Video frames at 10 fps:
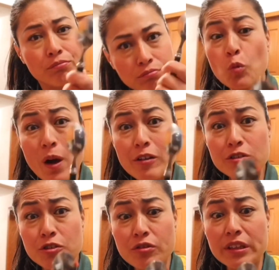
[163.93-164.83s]
Wow, this
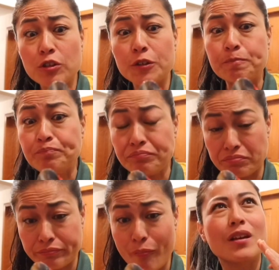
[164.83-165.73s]
is really good.
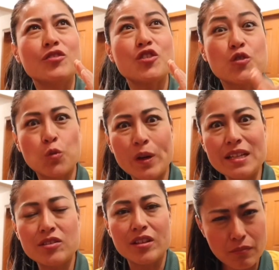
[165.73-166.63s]
It's
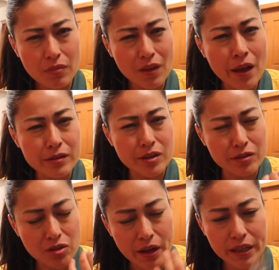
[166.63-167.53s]
sweet, has a
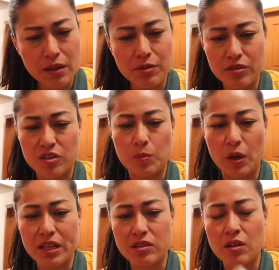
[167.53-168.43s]
tiny bit of
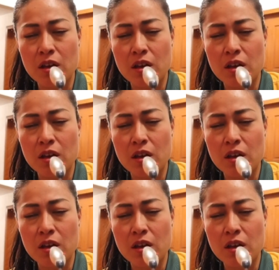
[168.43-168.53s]
spice.